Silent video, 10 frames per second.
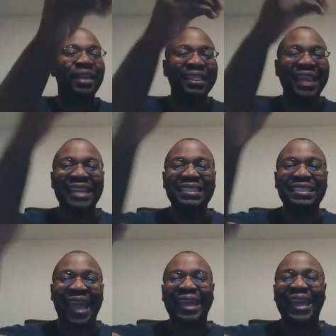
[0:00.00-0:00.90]
that
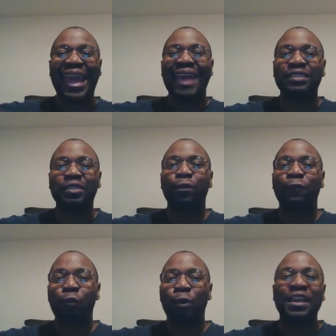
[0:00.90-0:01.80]
sandcastle
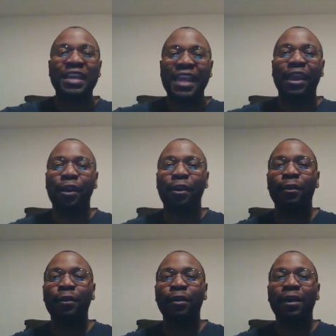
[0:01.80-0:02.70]
for a year,
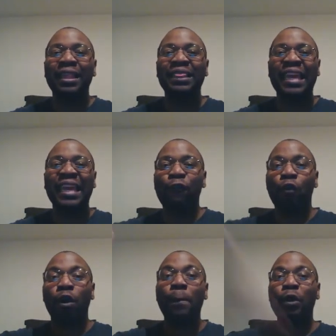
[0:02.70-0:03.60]
then for a
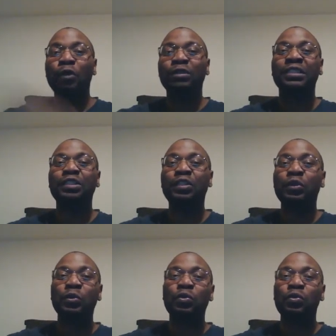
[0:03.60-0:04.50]
person
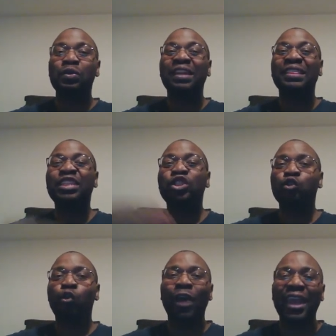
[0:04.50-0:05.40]
to
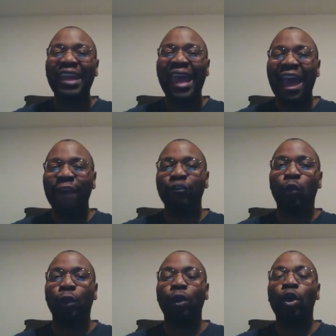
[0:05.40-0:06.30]
destroy it
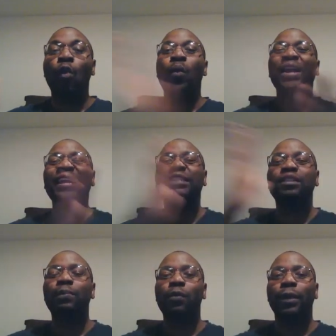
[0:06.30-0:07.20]
afterward? What is the
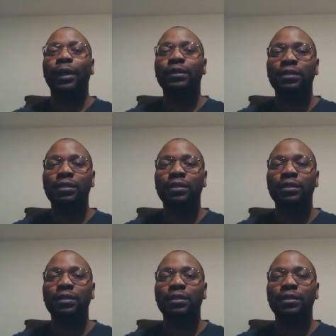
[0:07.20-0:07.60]
point?